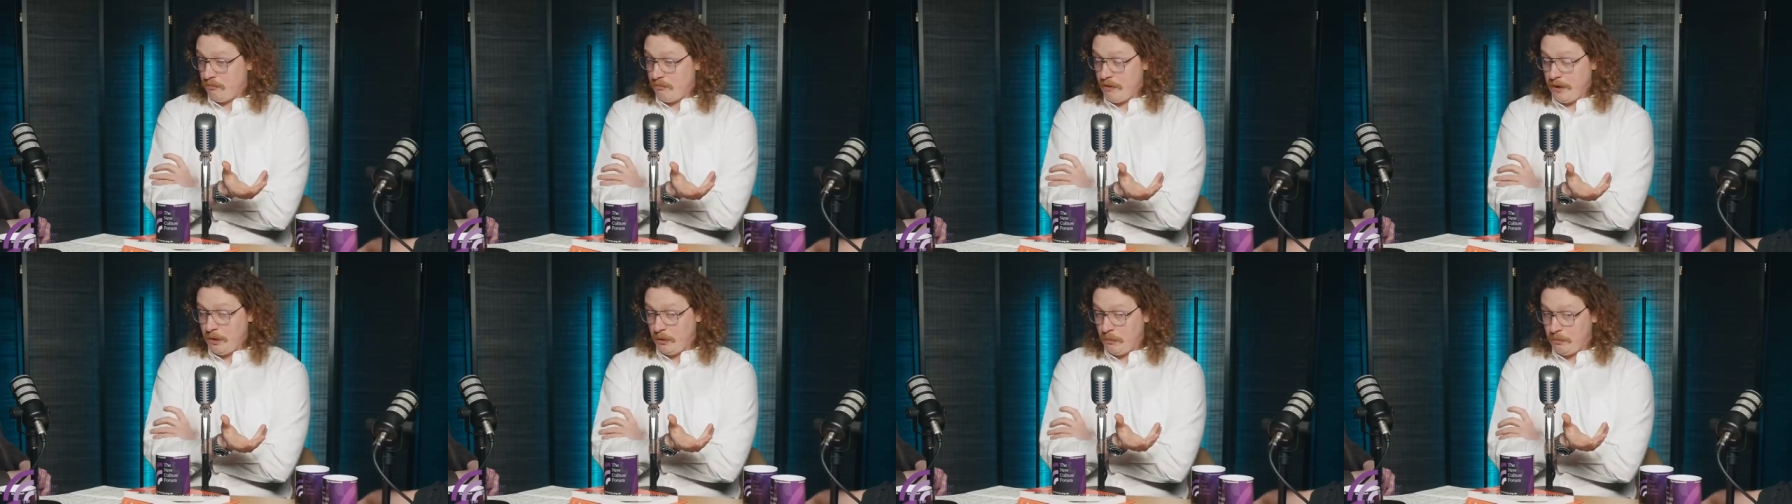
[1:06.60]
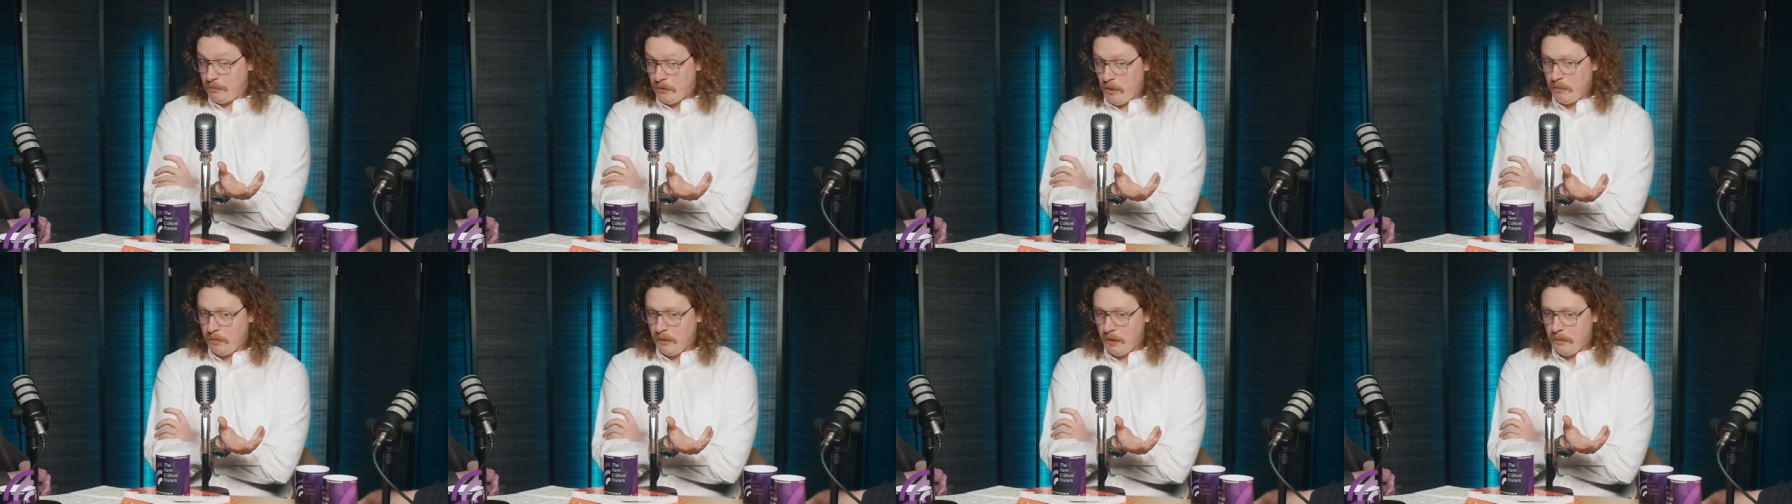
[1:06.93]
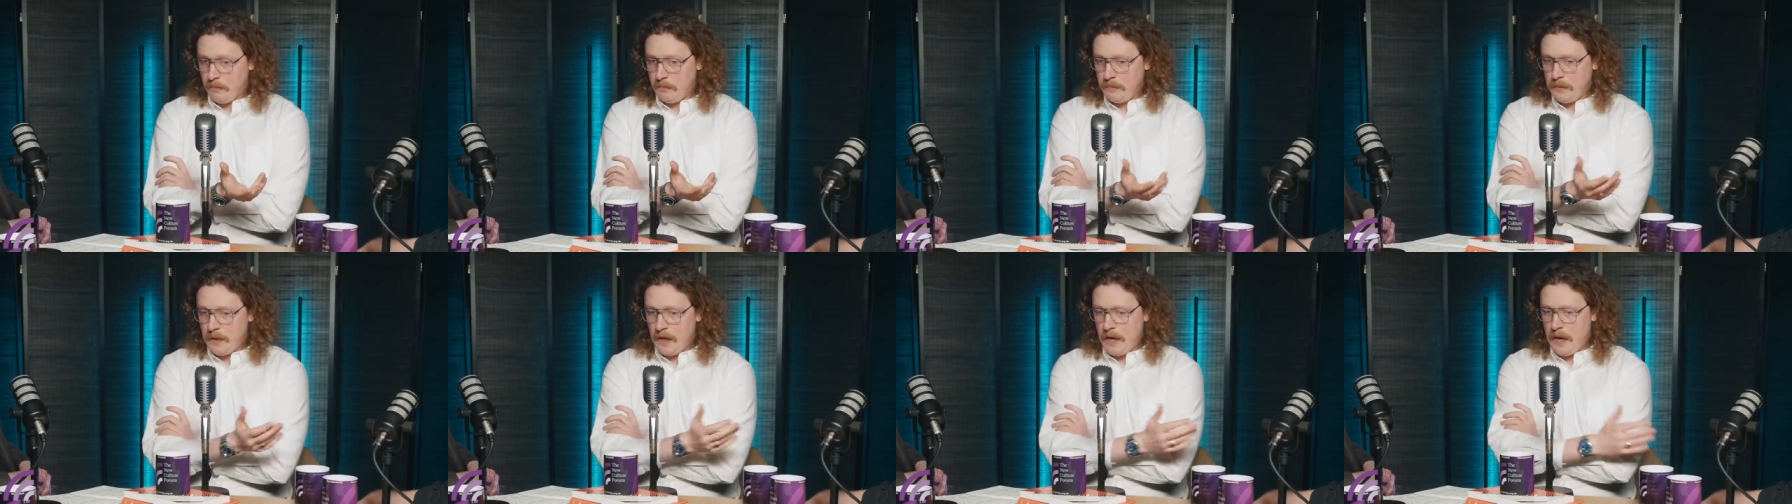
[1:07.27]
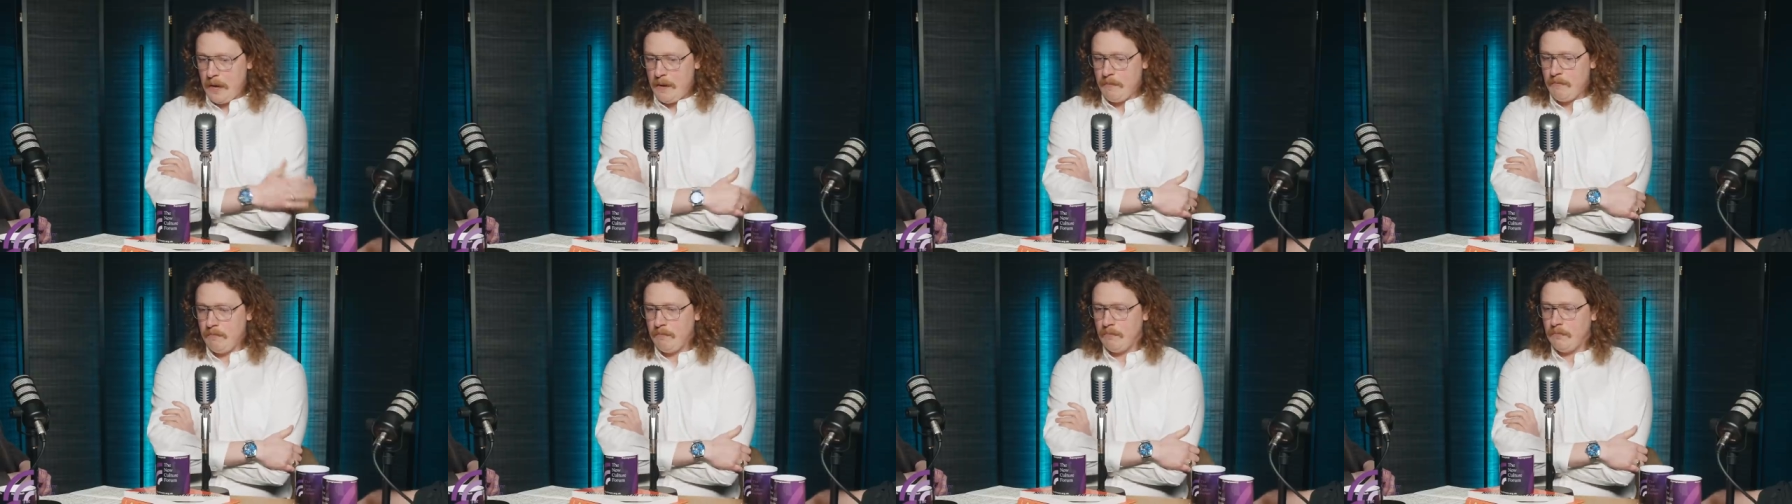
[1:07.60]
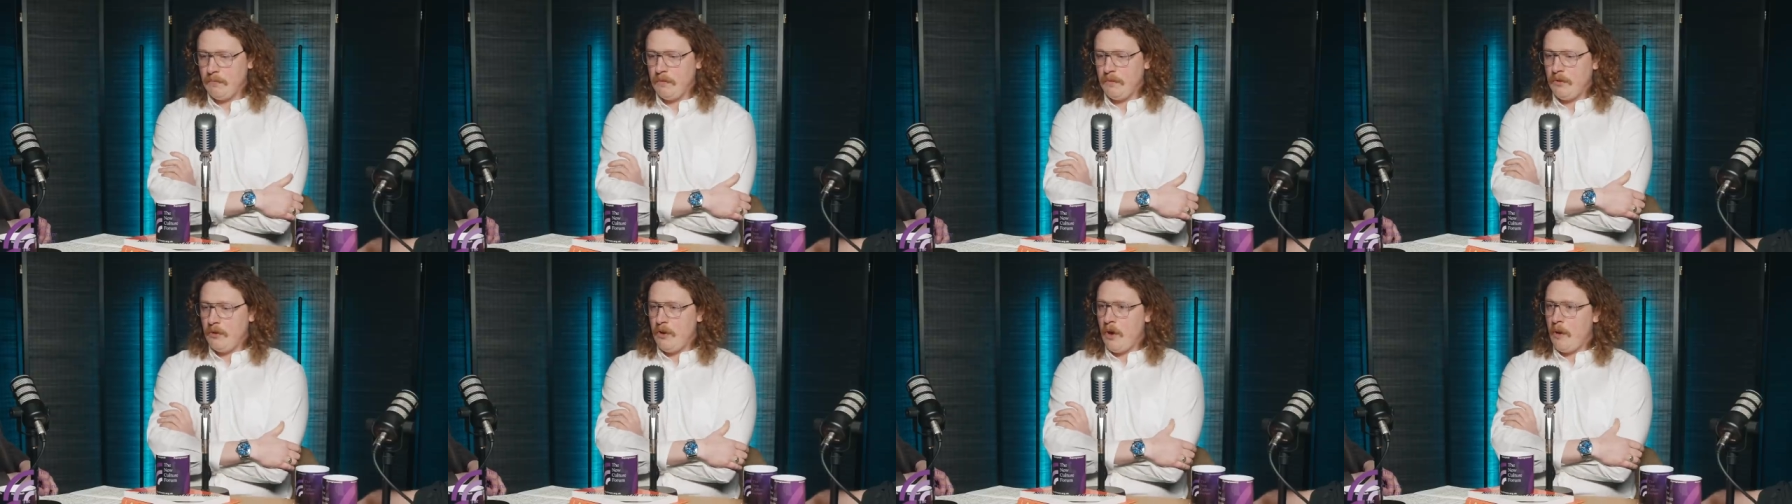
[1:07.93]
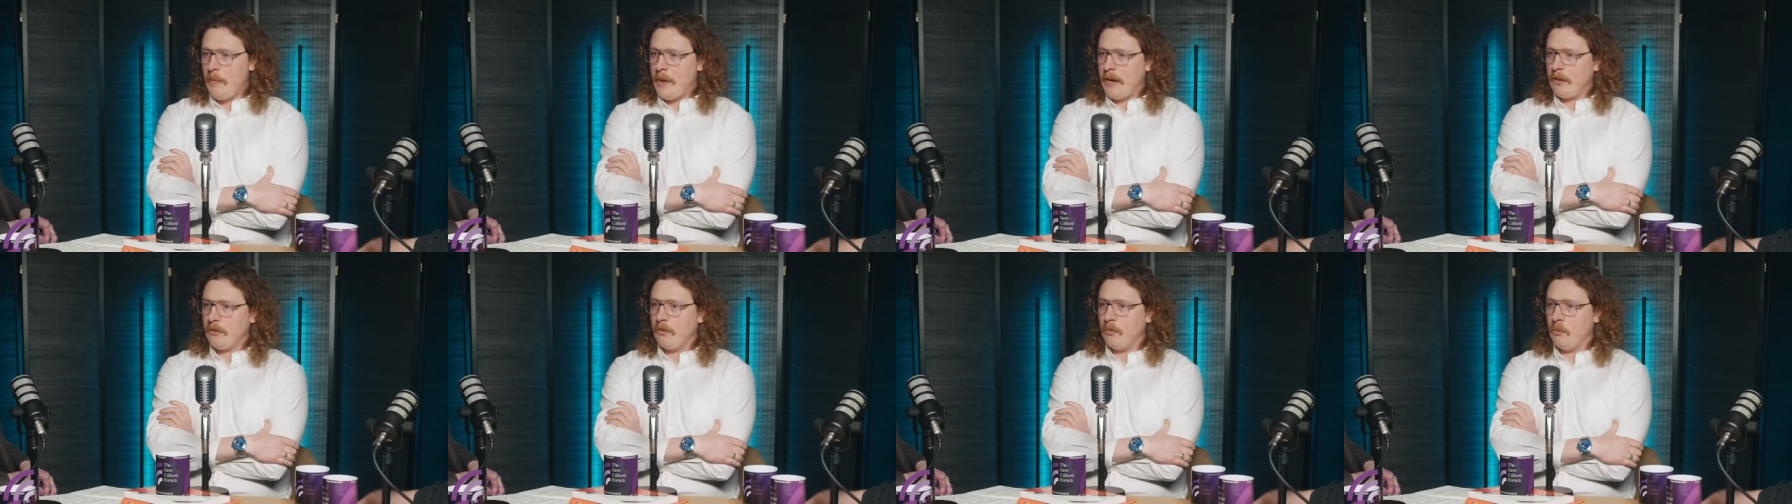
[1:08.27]
real problem. Mm. Um,
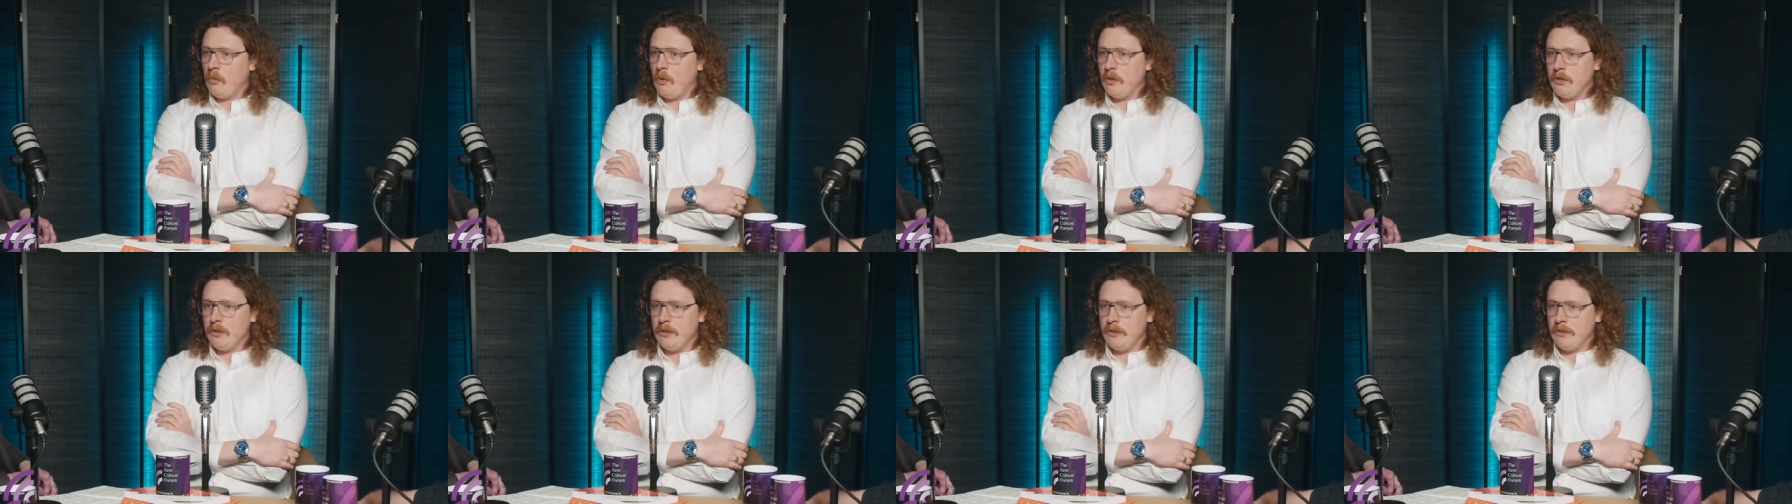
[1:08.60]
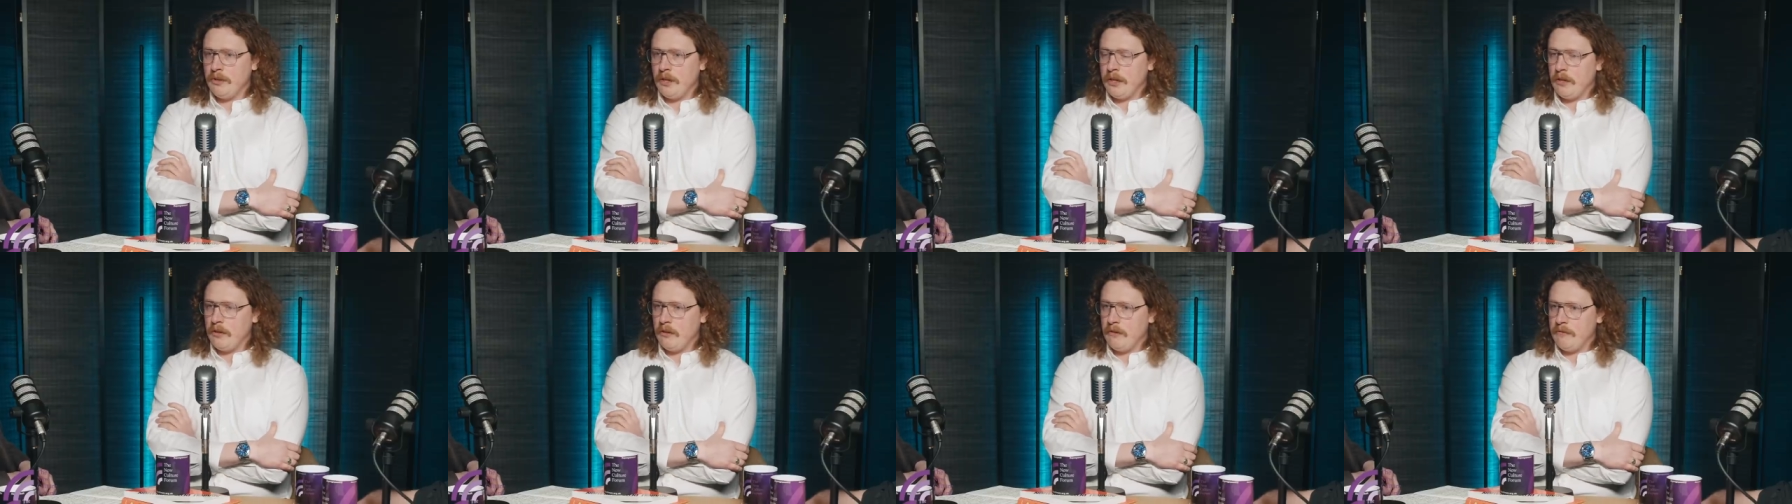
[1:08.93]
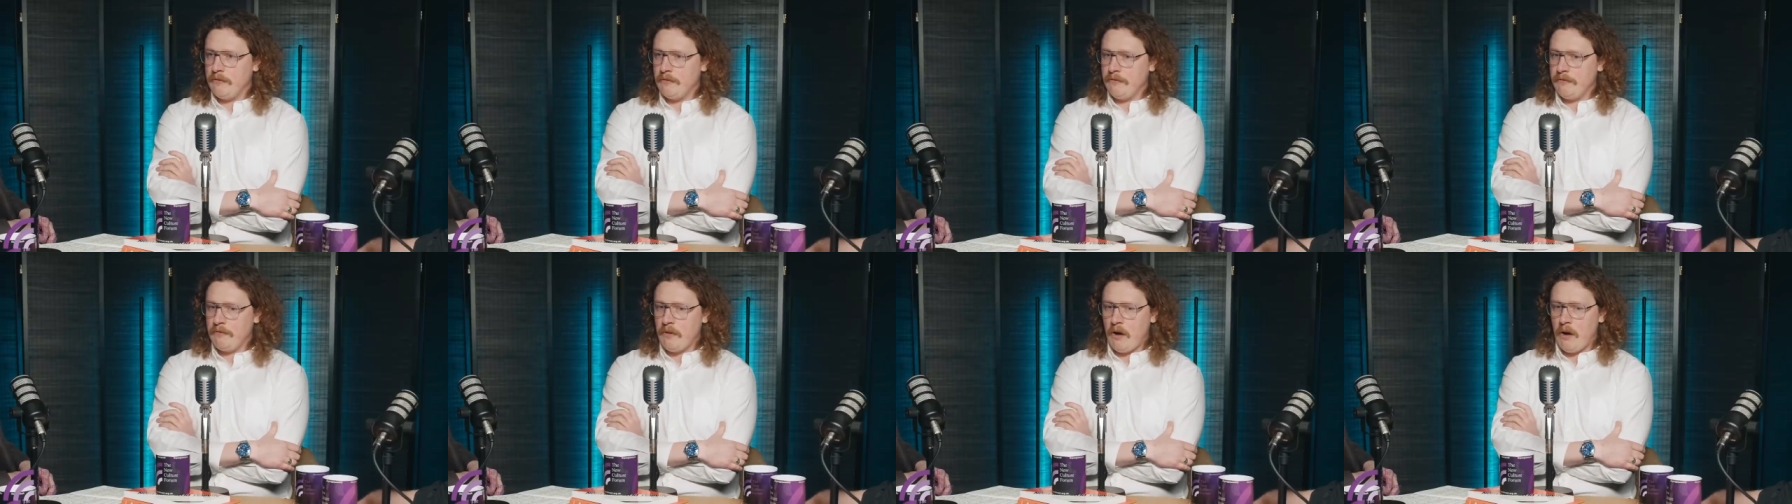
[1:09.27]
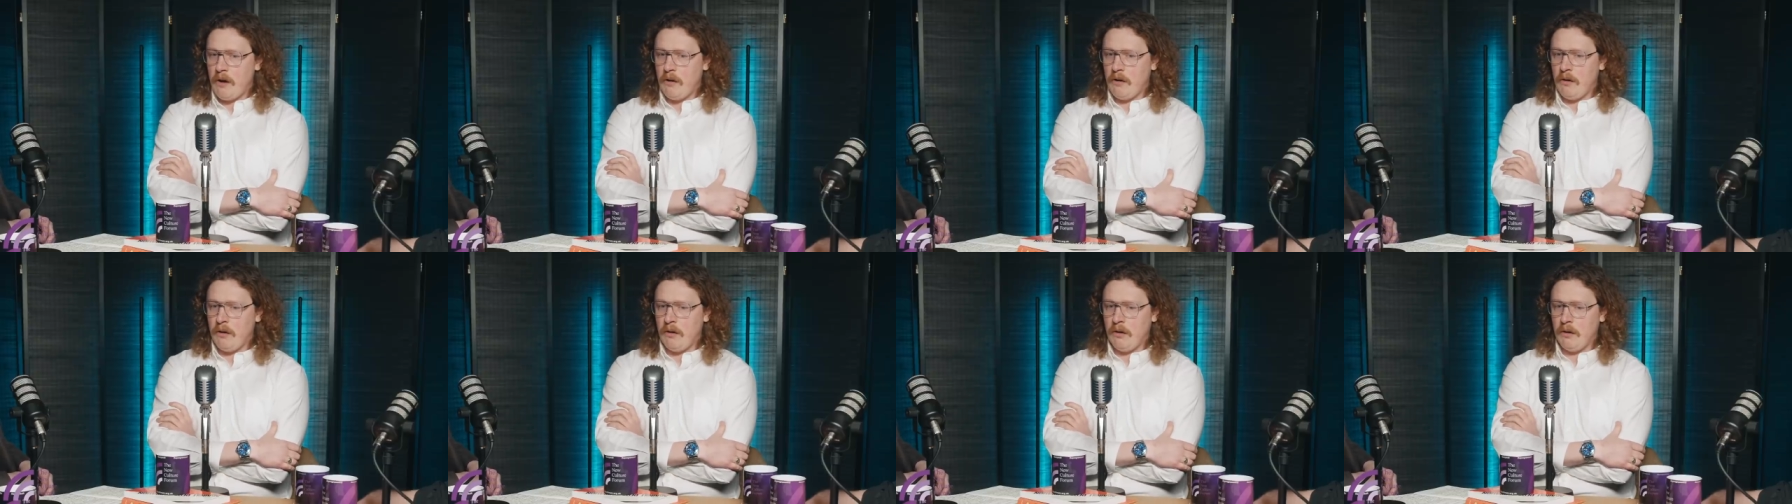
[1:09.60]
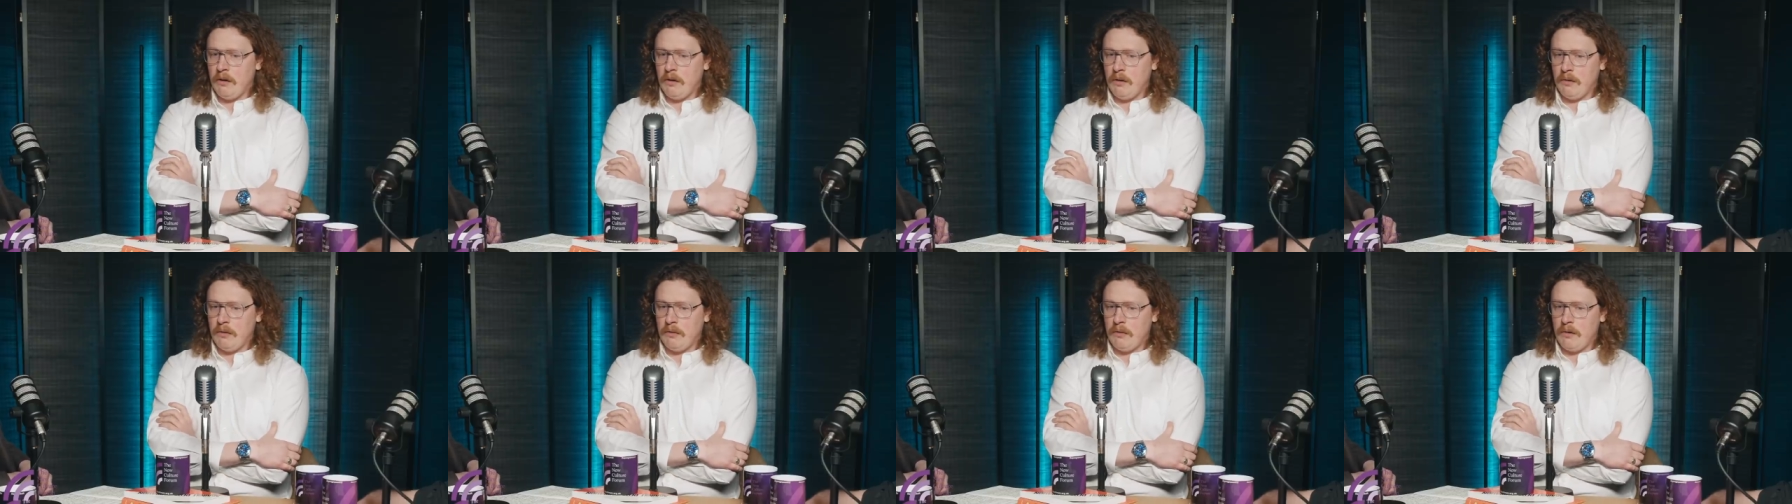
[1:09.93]
no matter what you think of our